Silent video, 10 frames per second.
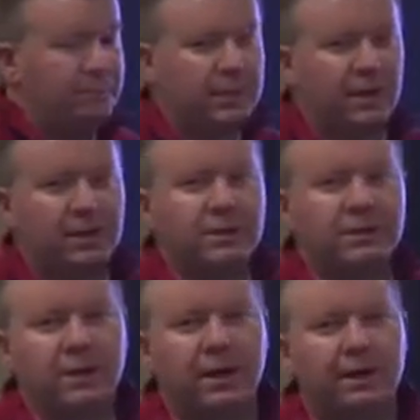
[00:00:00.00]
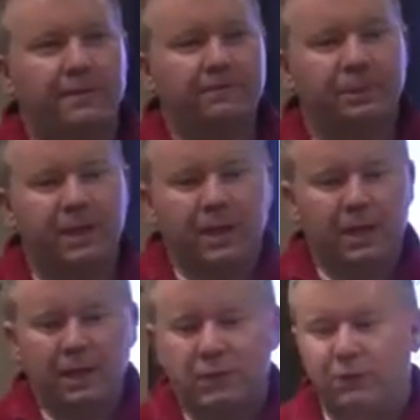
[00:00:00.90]
because
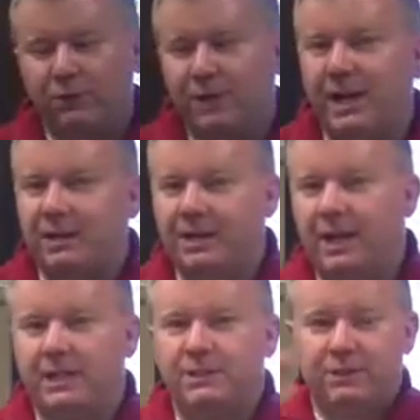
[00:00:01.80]
you forget things.